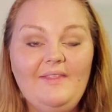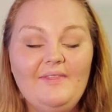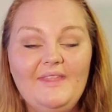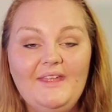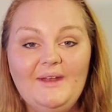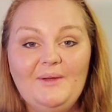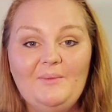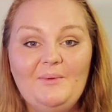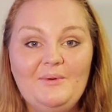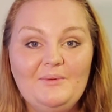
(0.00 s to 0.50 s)

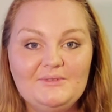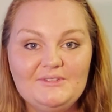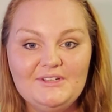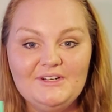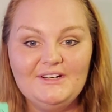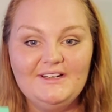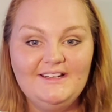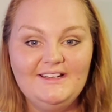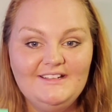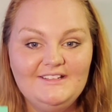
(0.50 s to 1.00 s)
Then it won't
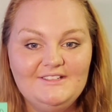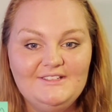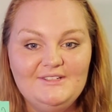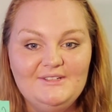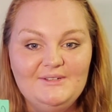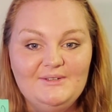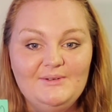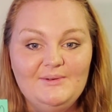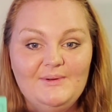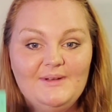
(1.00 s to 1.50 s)
turn
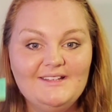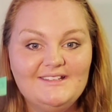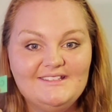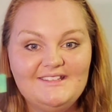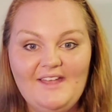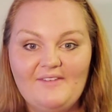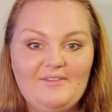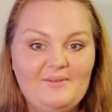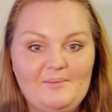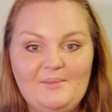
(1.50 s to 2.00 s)
into
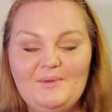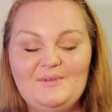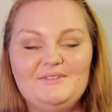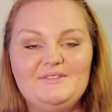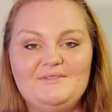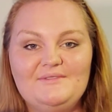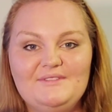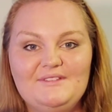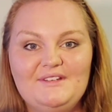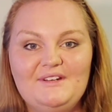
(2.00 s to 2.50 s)
7
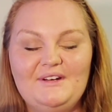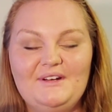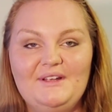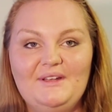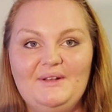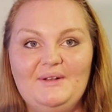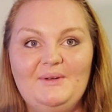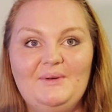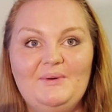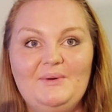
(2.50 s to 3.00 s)
bowls of
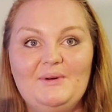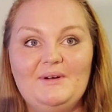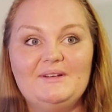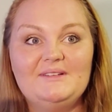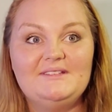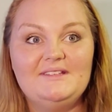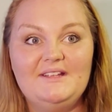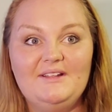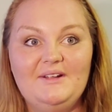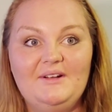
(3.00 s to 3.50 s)
cereal or
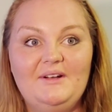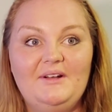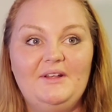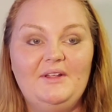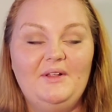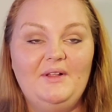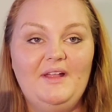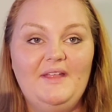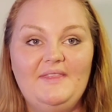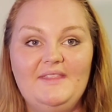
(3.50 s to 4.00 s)

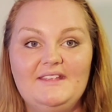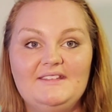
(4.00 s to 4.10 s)
cereal and